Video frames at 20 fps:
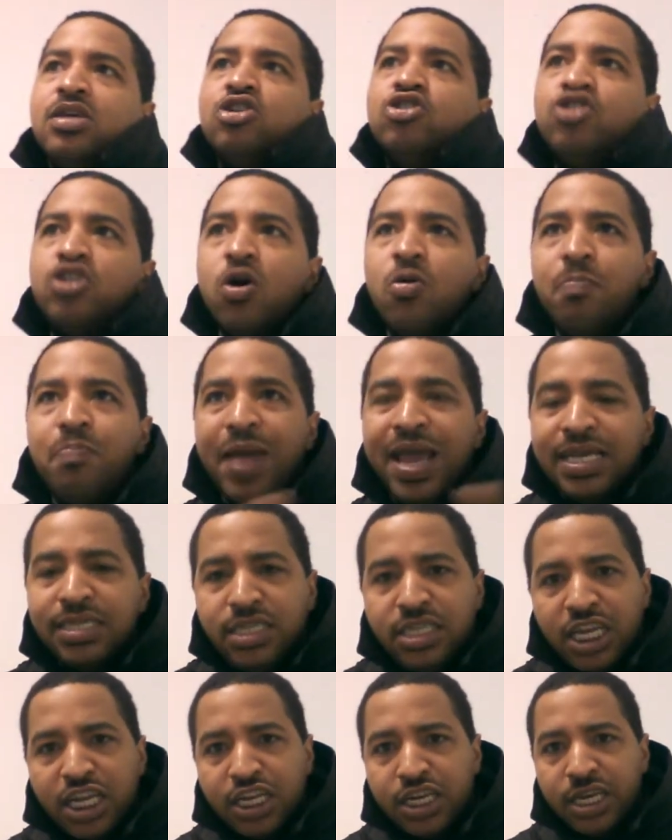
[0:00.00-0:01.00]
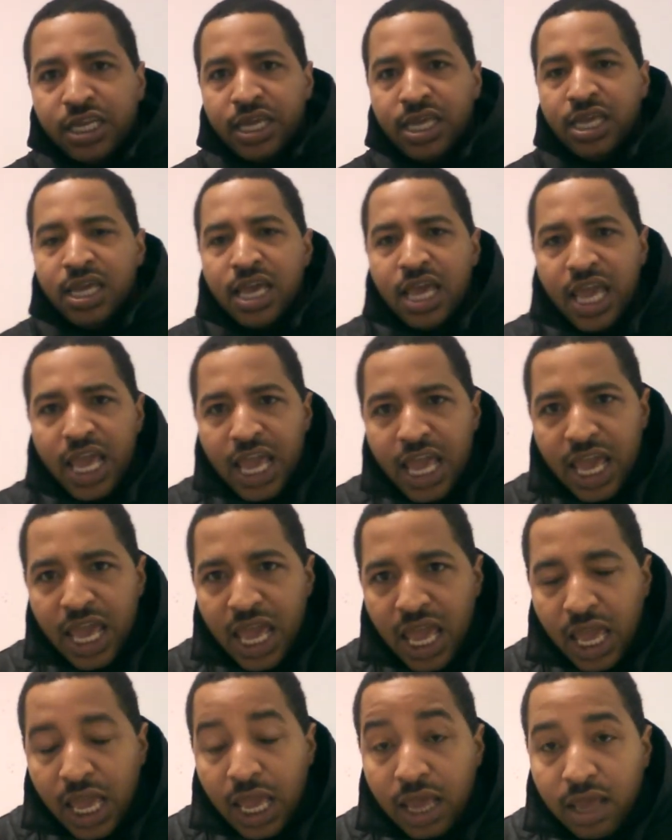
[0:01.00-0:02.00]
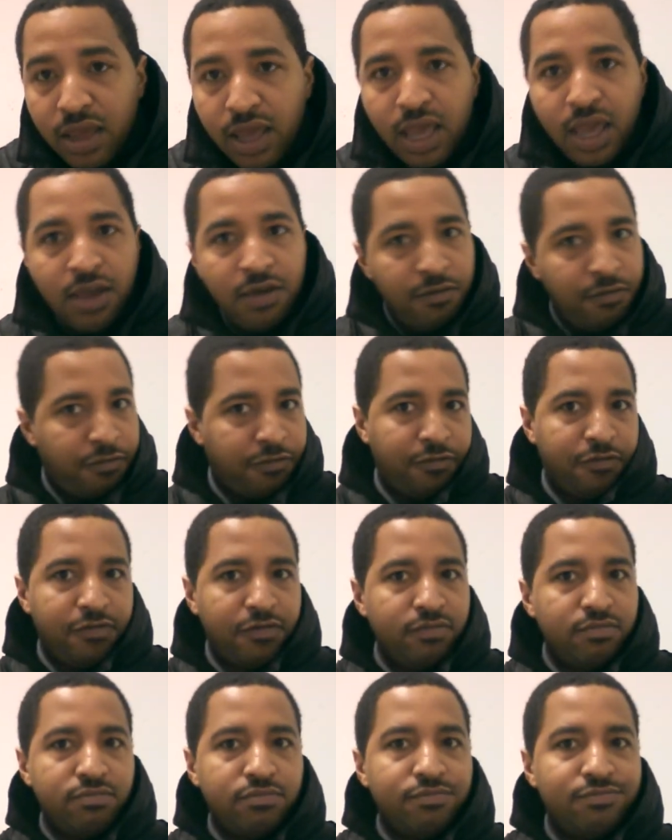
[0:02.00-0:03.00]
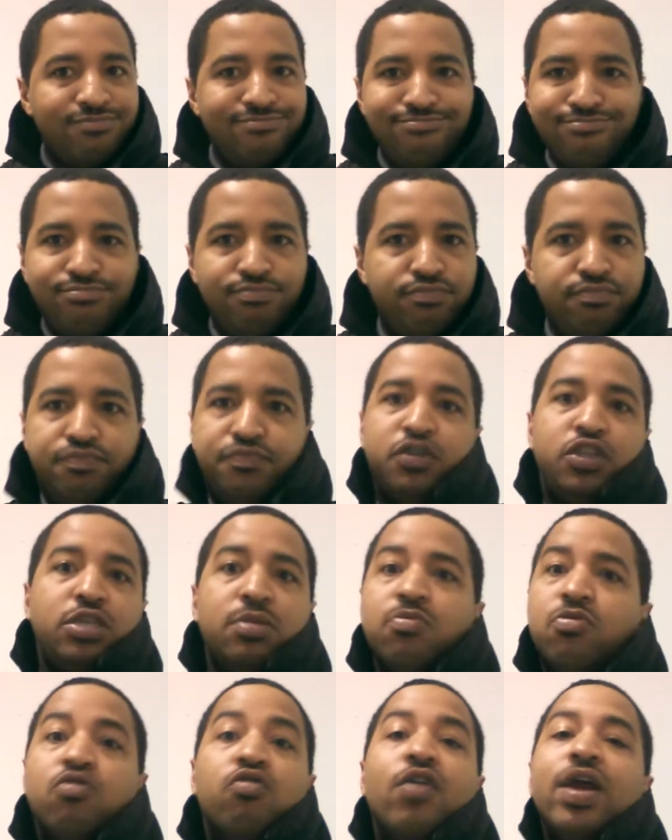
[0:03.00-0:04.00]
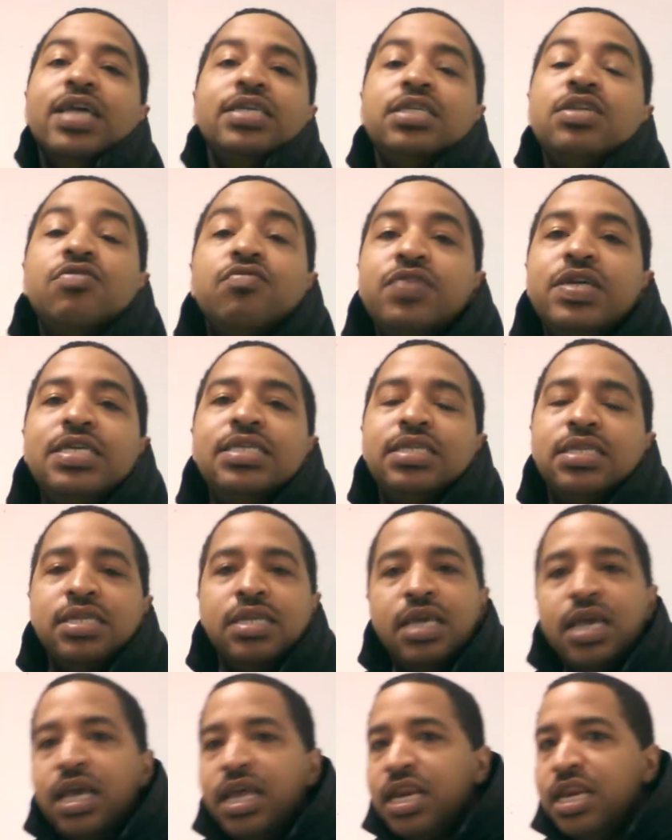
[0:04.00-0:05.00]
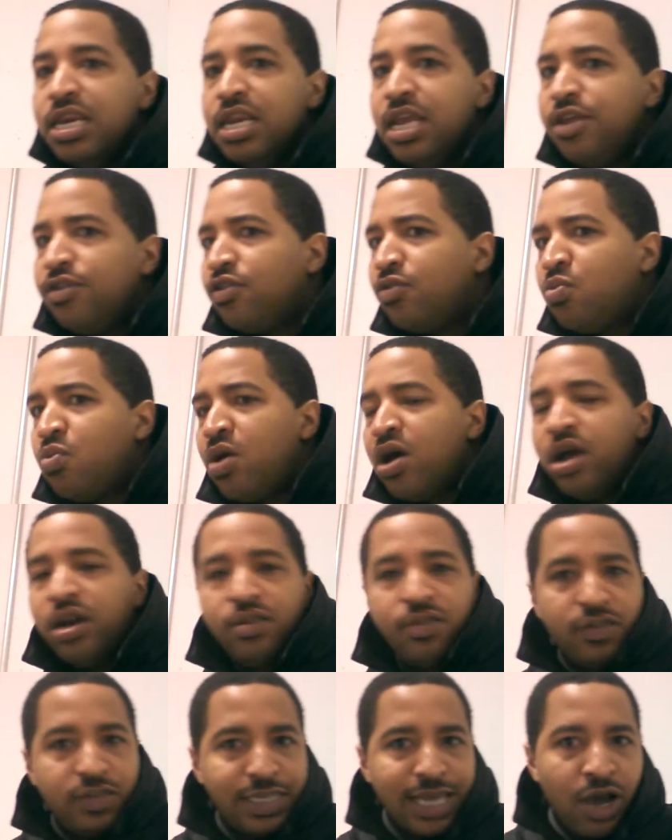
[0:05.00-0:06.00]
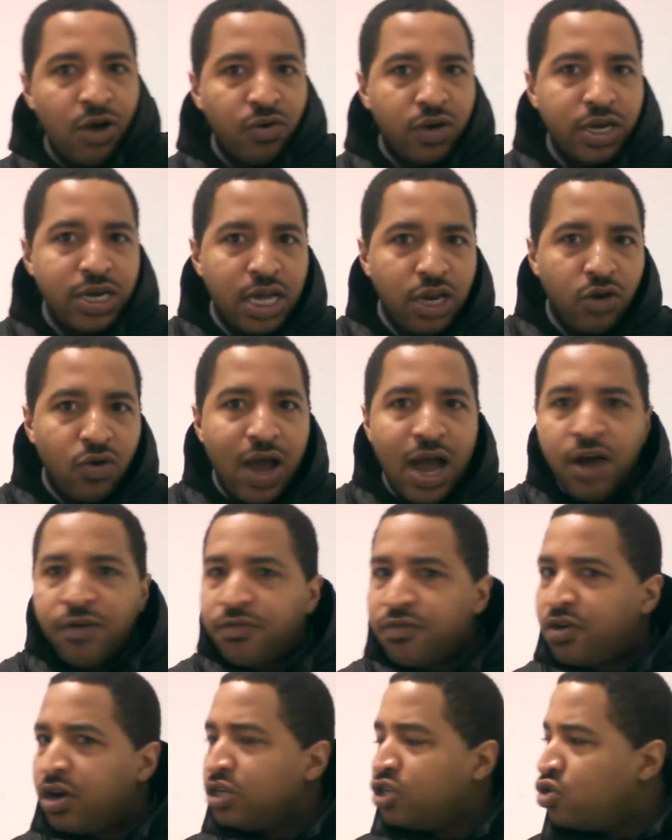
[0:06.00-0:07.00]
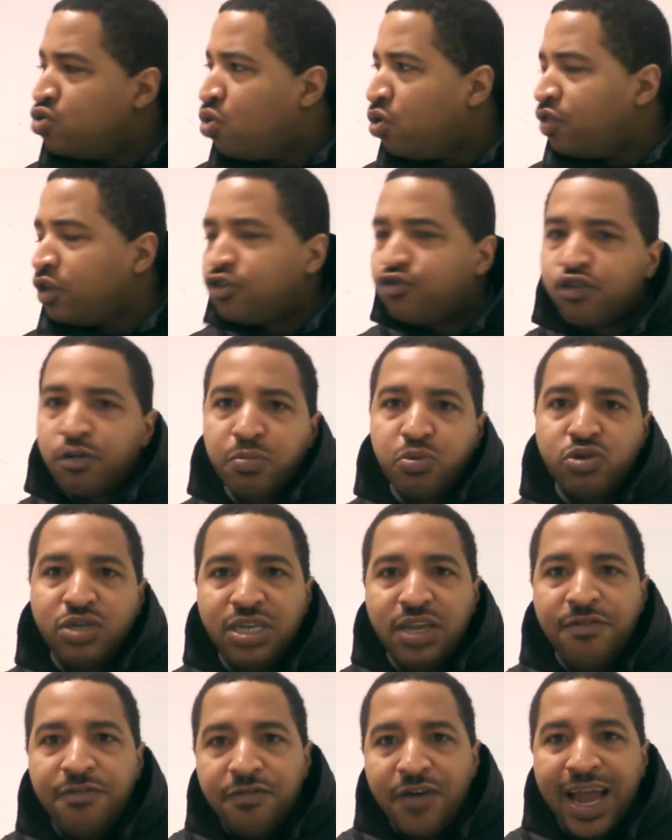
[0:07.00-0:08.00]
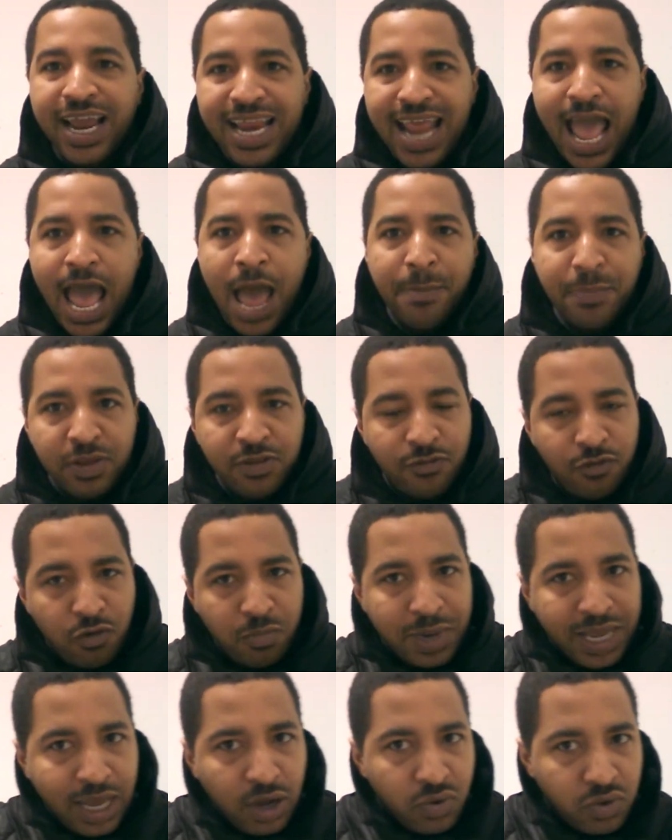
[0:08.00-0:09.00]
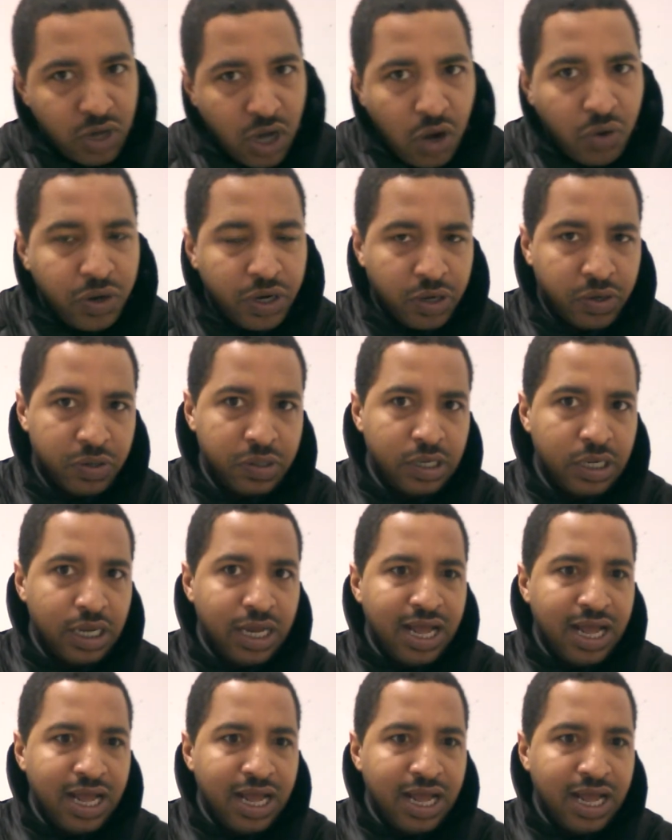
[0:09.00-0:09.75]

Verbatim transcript: So basically, if for some crazy reason neither one, the Saul Canelo Alvarez nor the Triple G fight happens for Miguel Cotto,